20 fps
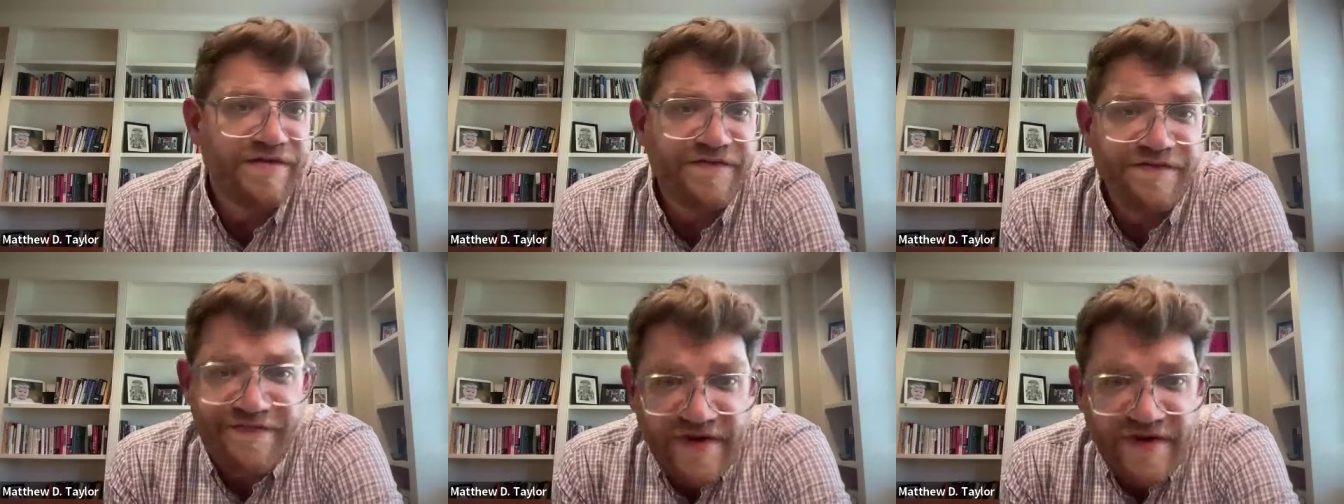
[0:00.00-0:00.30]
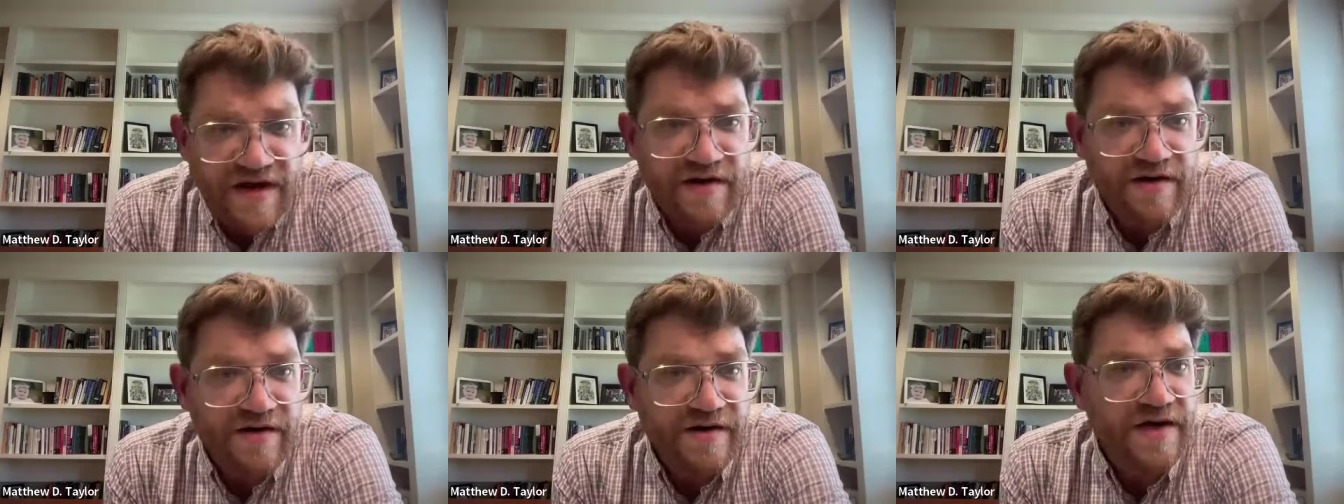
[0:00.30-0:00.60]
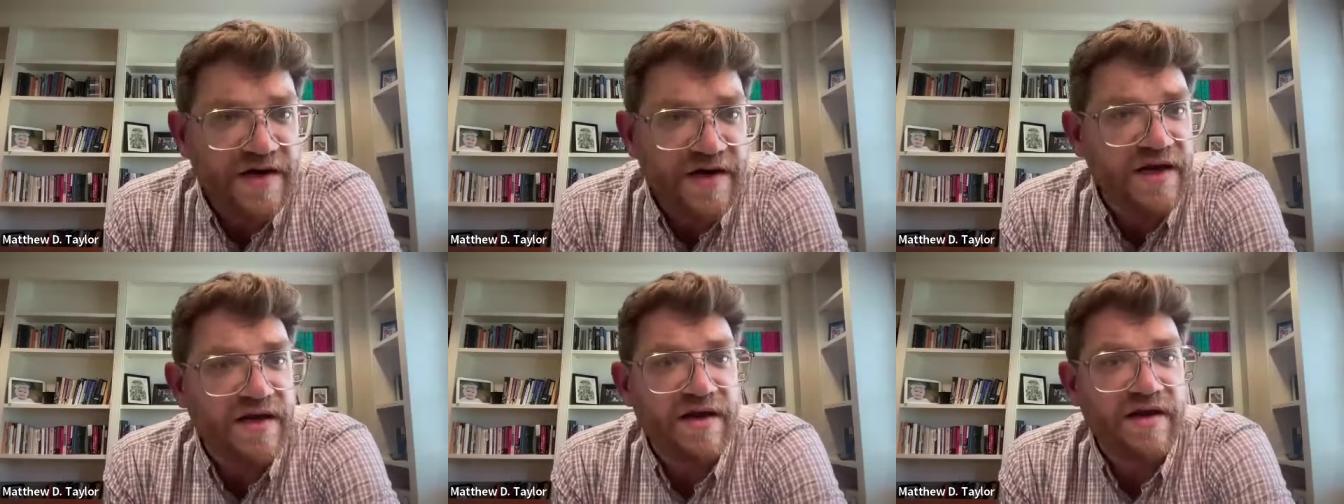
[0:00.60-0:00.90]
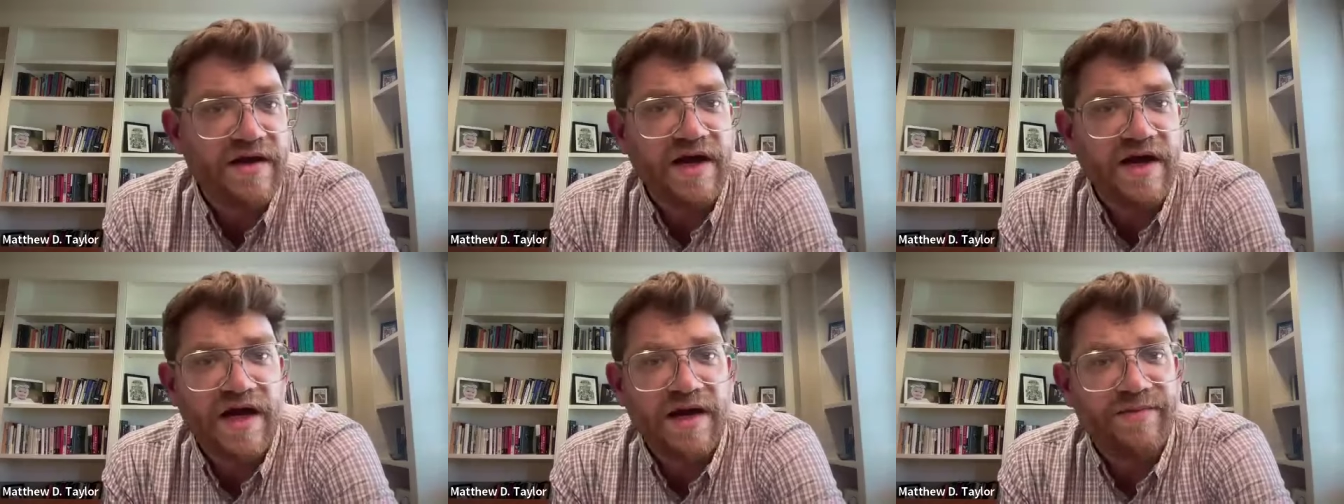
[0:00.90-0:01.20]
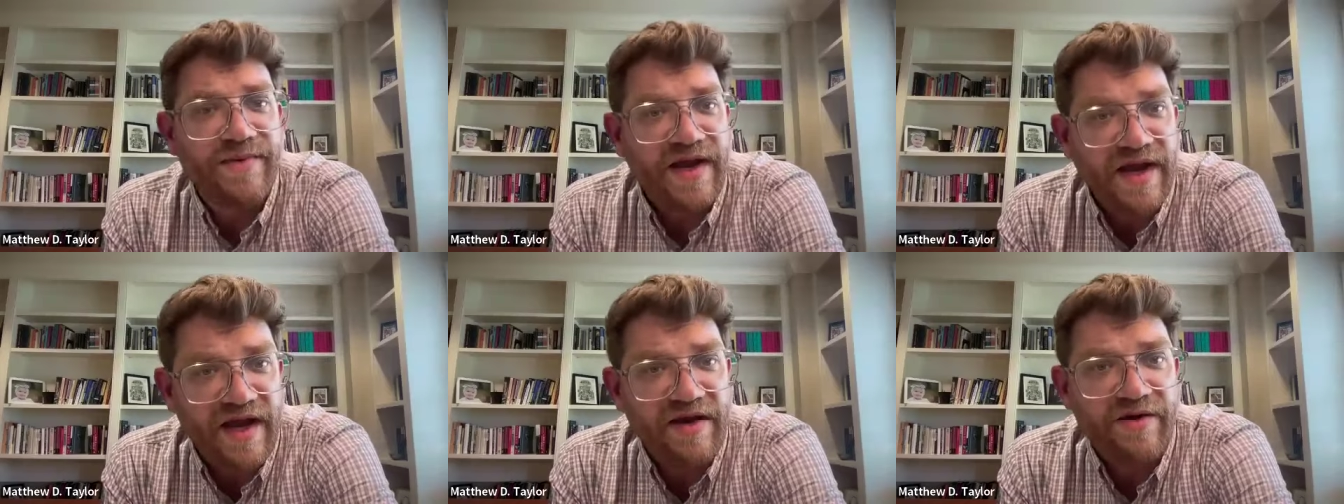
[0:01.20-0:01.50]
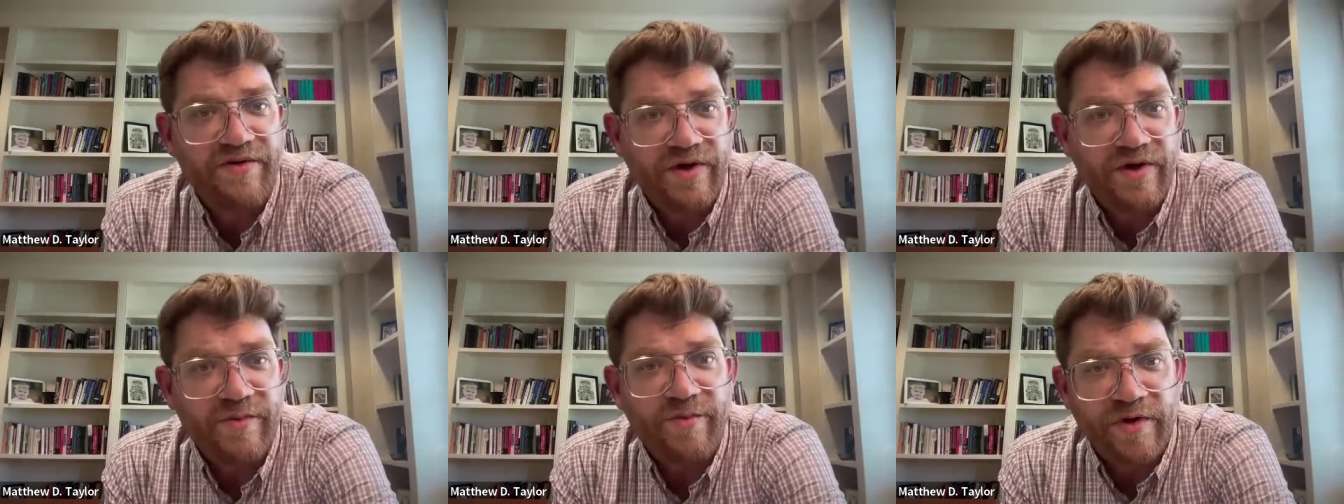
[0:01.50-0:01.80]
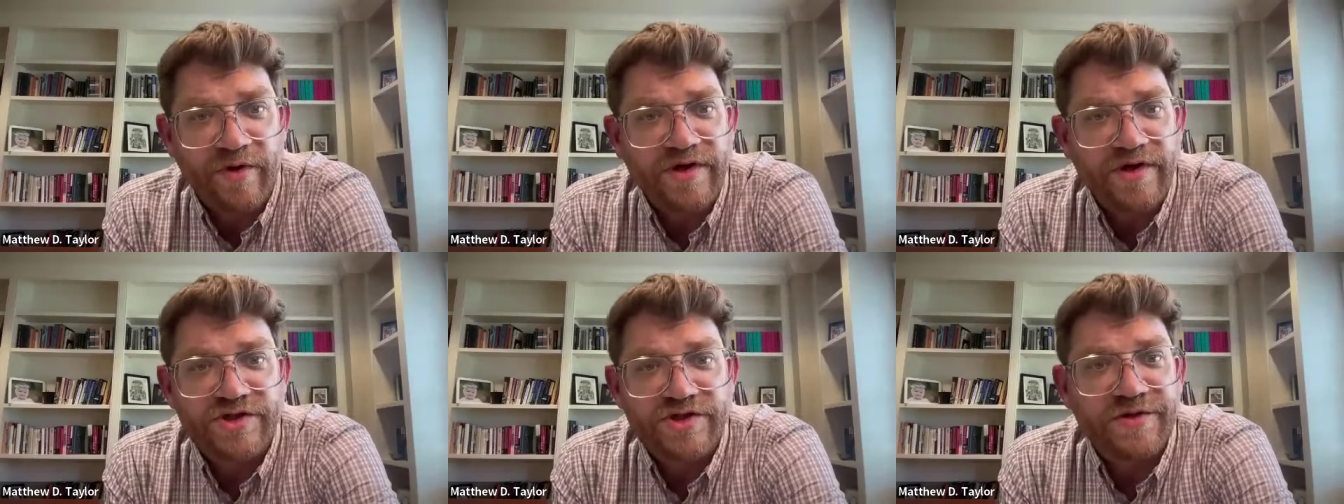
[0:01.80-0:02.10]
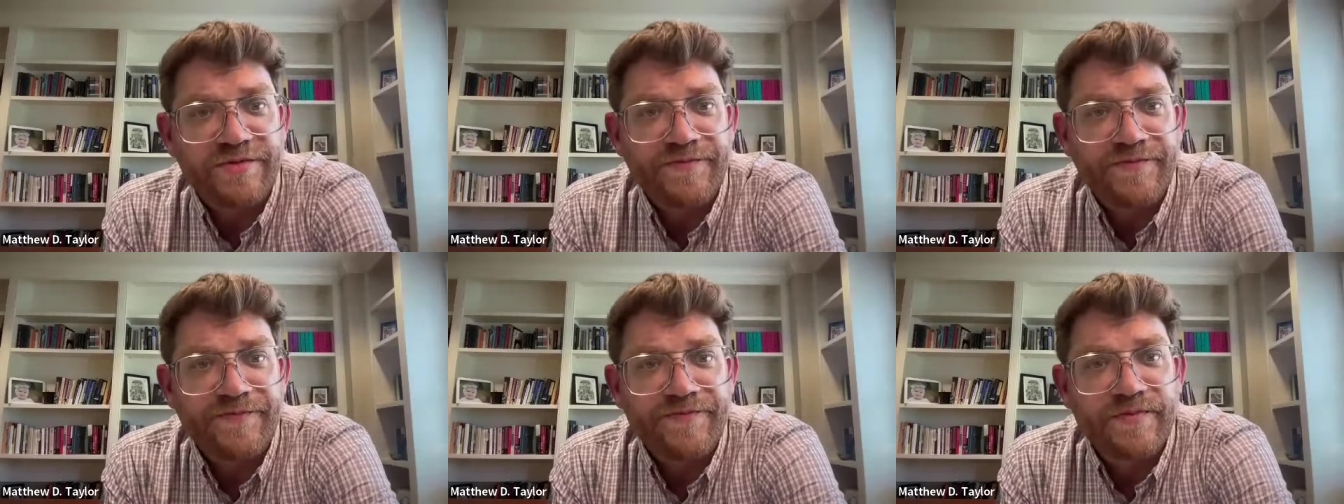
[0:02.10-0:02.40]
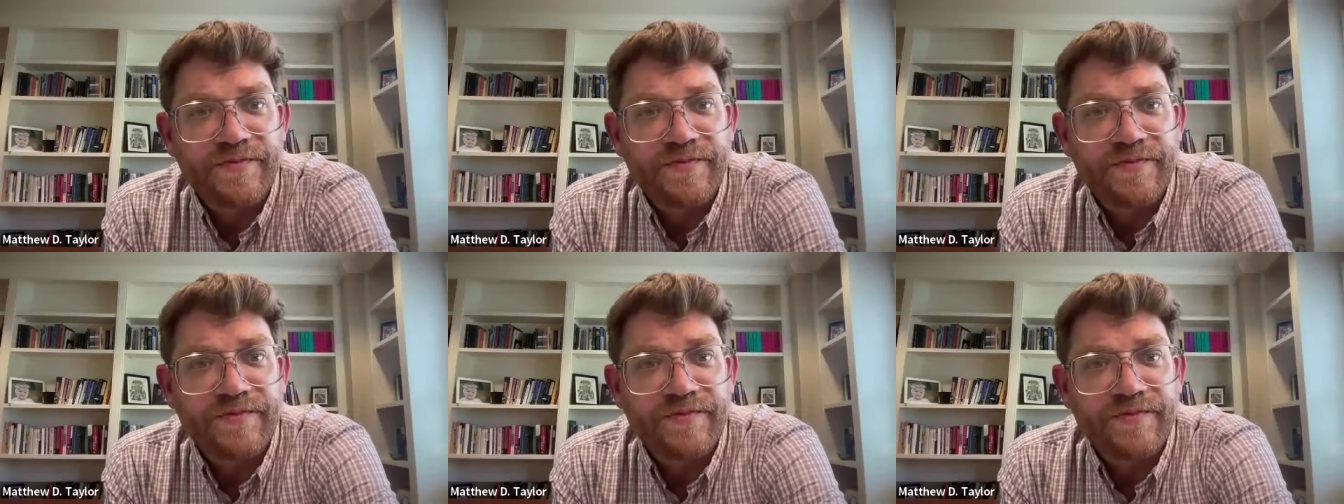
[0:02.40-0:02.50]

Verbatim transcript: very um, angry preacher.